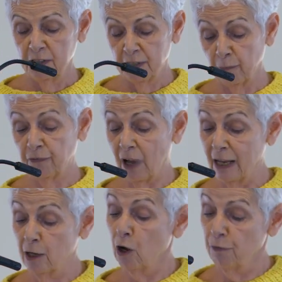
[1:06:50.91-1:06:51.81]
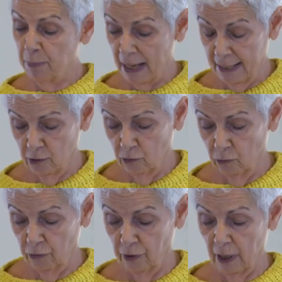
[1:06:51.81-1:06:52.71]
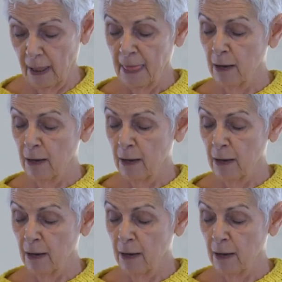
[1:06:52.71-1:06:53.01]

dubbed Philo a pagan author